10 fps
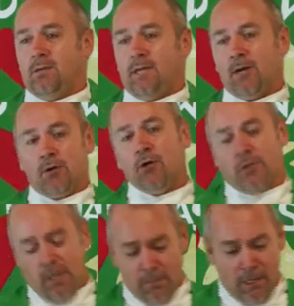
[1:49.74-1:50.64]
They are
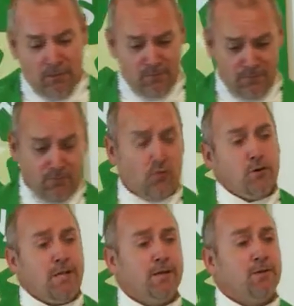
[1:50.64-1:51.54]
only about 4
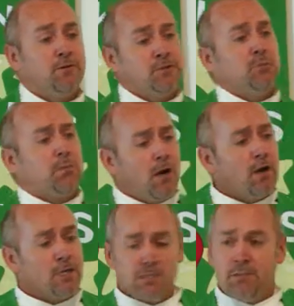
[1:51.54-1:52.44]
years
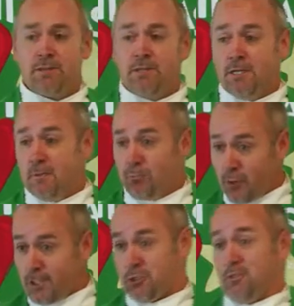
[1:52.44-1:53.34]
apart, but their
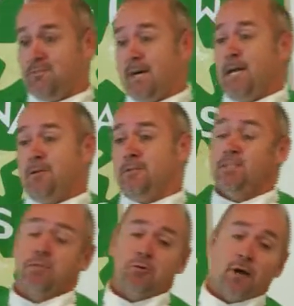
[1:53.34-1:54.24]
preacher father
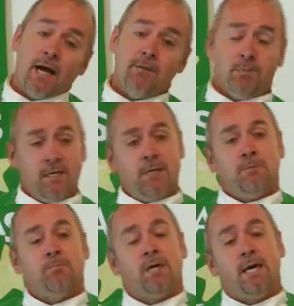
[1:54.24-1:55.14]
described
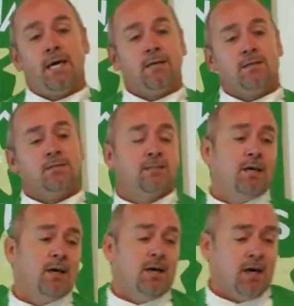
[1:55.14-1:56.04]
them as
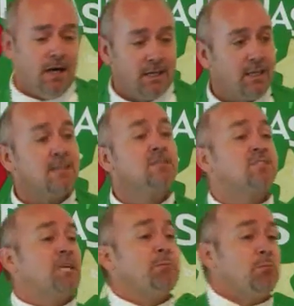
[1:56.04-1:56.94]

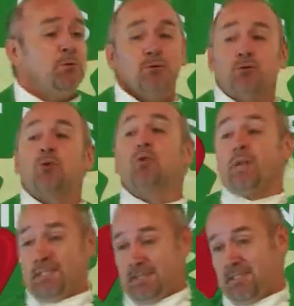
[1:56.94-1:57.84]
inseparable
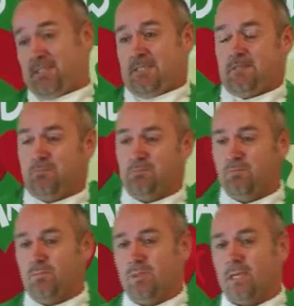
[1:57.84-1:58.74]
twins
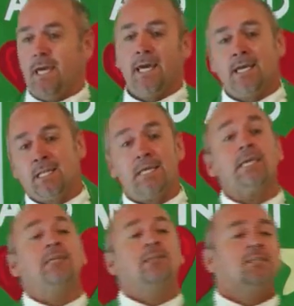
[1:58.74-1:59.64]
and
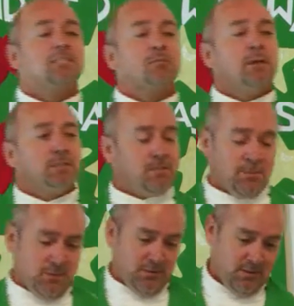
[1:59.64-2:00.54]

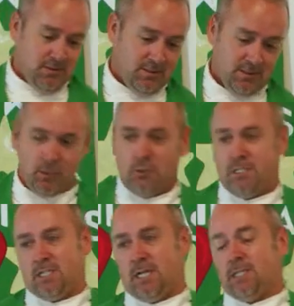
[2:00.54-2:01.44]
indispensable to
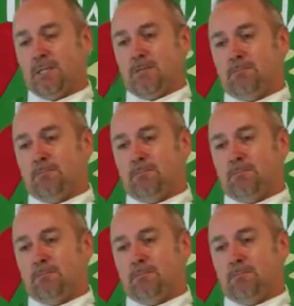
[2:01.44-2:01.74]
each other.